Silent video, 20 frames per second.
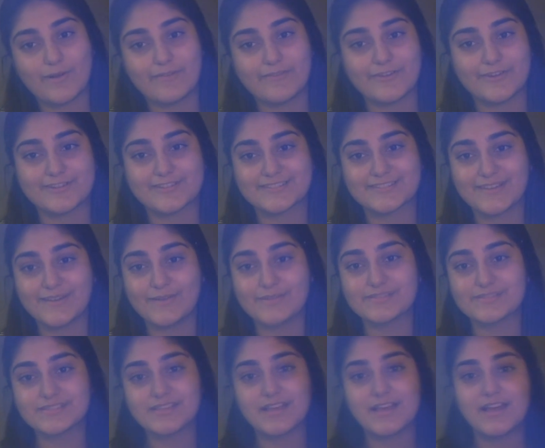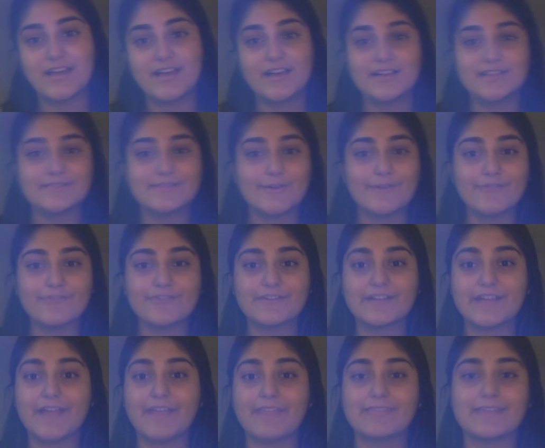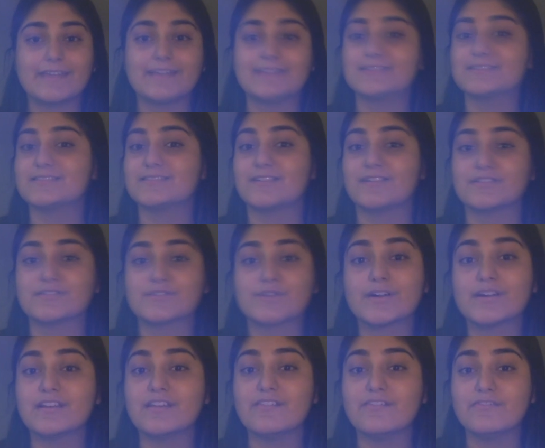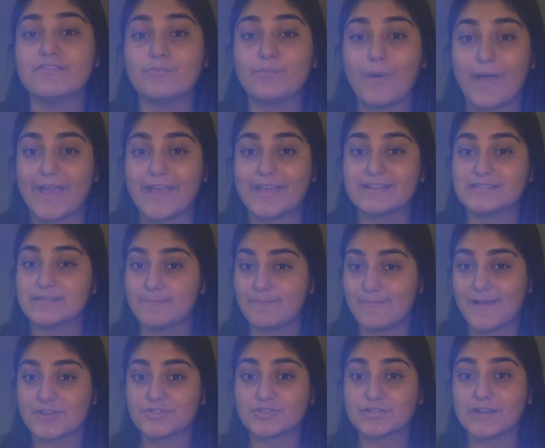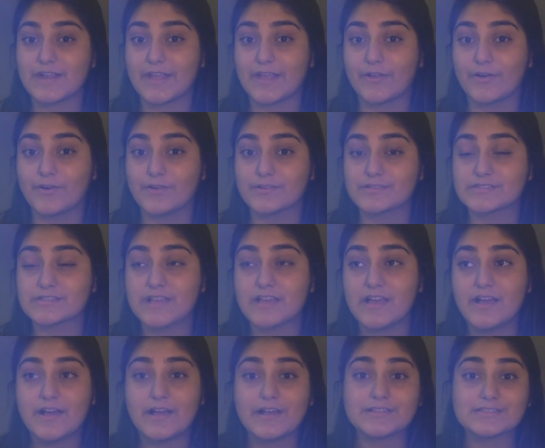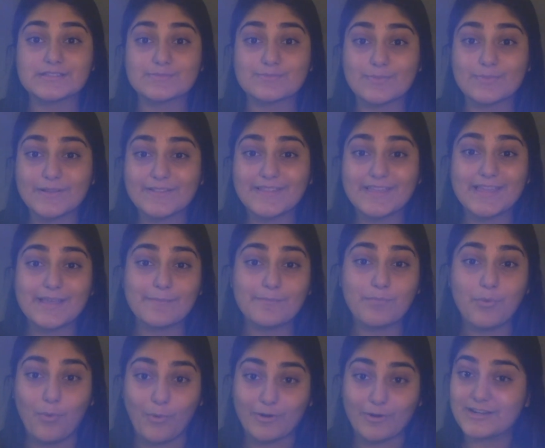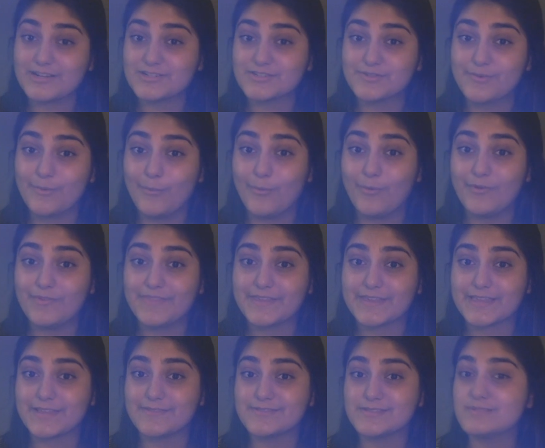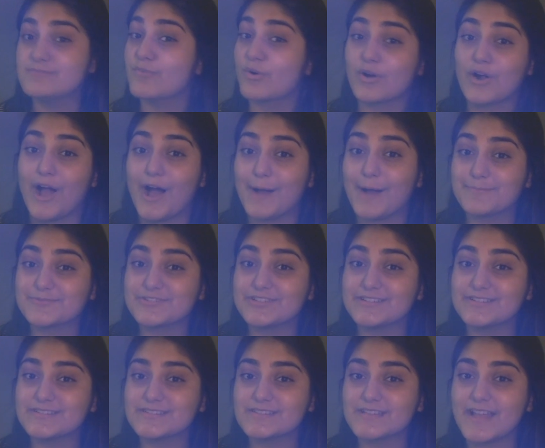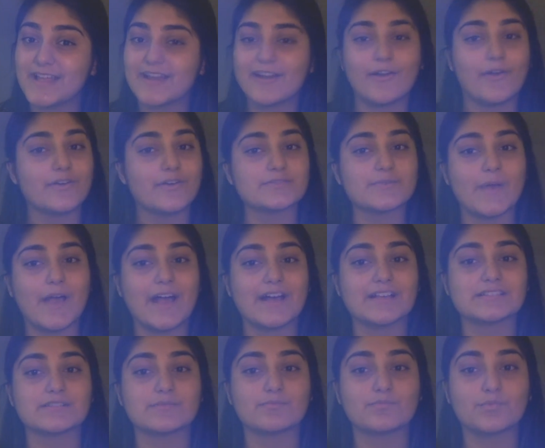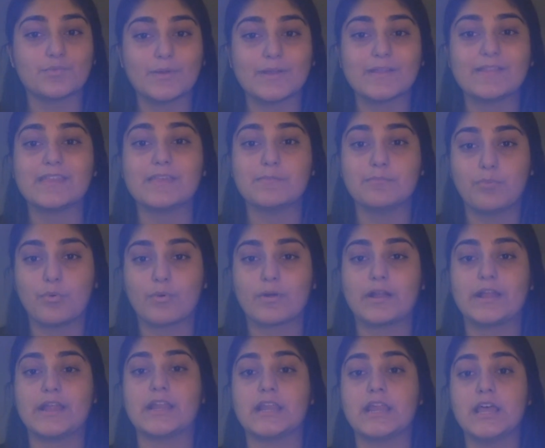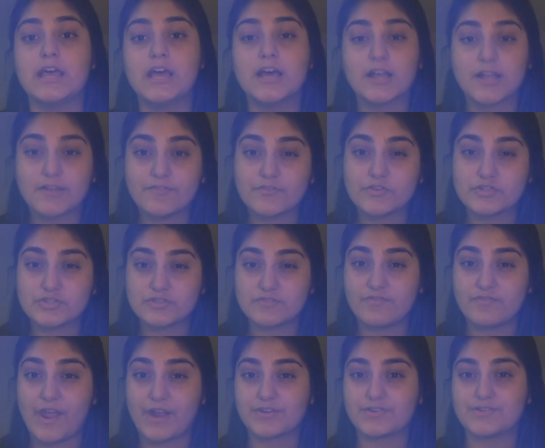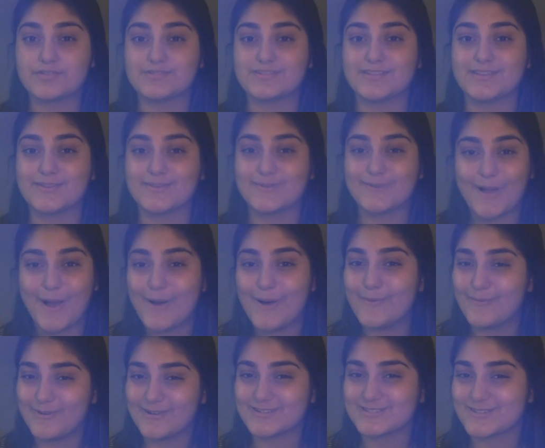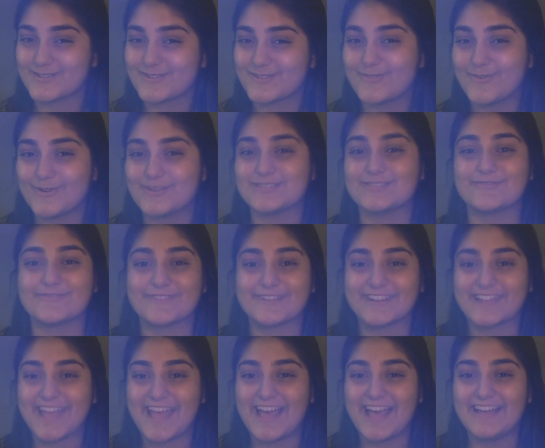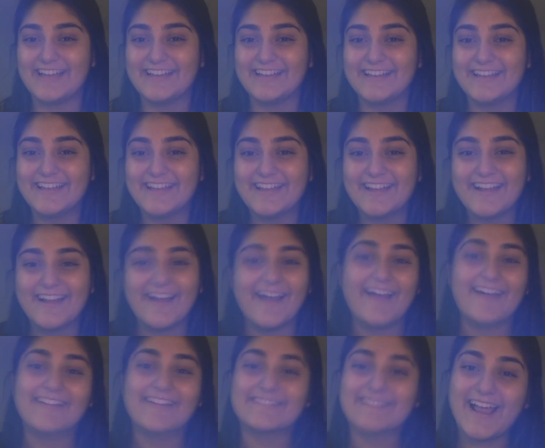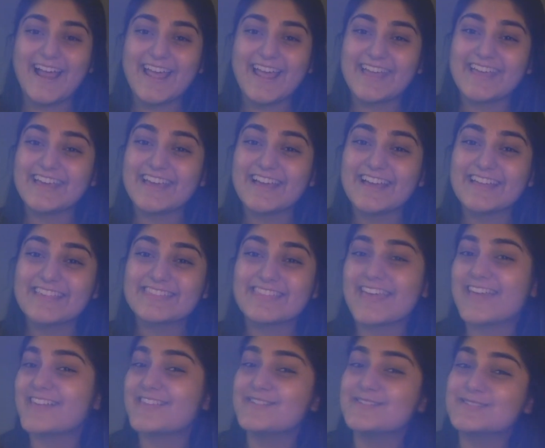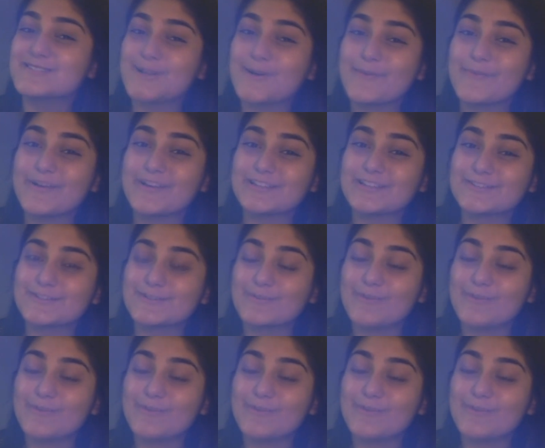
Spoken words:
of your skills. Don't forget that it's an alternative way to measure angles. It's a really important tool that gives you more options, and it also has some really important conversion factors that you're not going to forget. All right. Thank you so much for